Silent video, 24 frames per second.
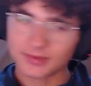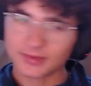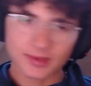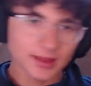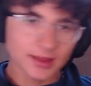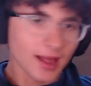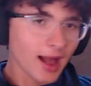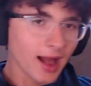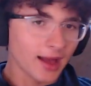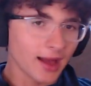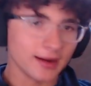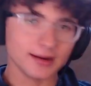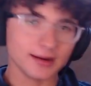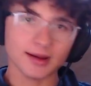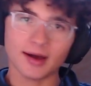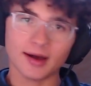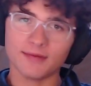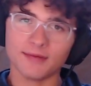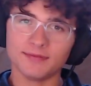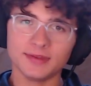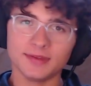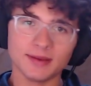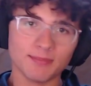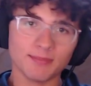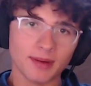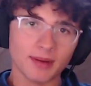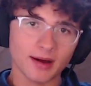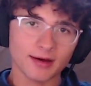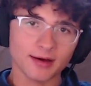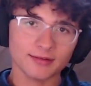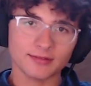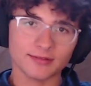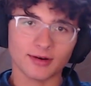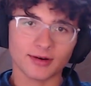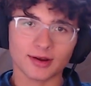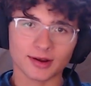None of the
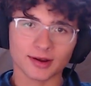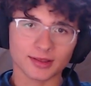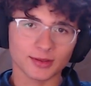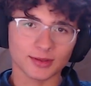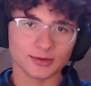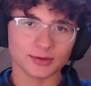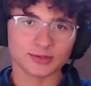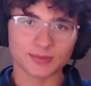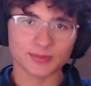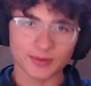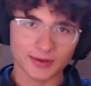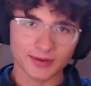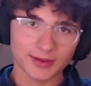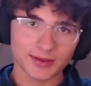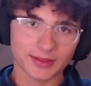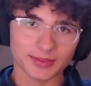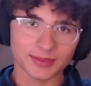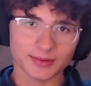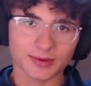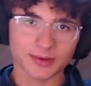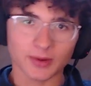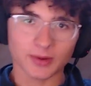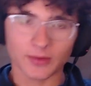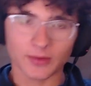above are those like, three